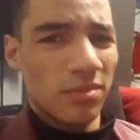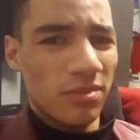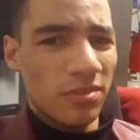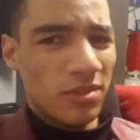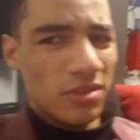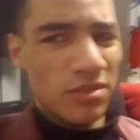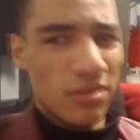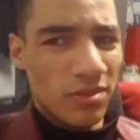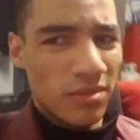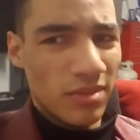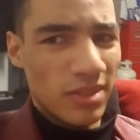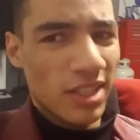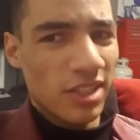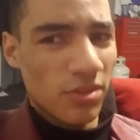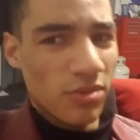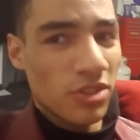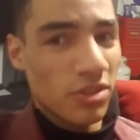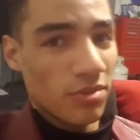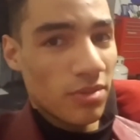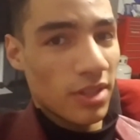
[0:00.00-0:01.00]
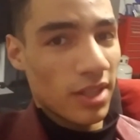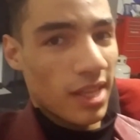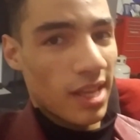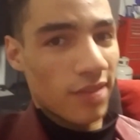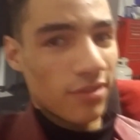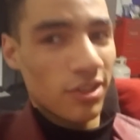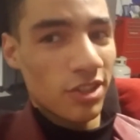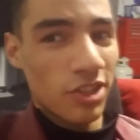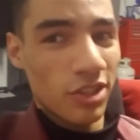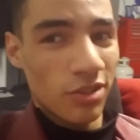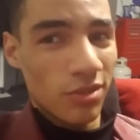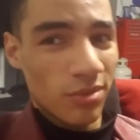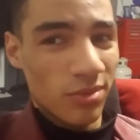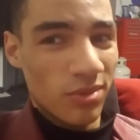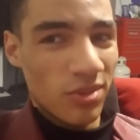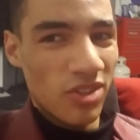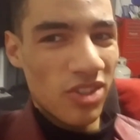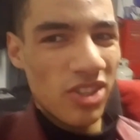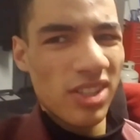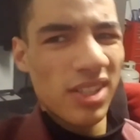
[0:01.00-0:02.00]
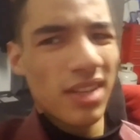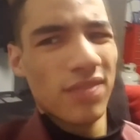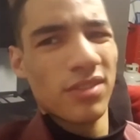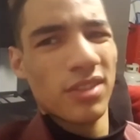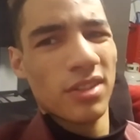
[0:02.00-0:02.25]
That's what you really have to do. You just have to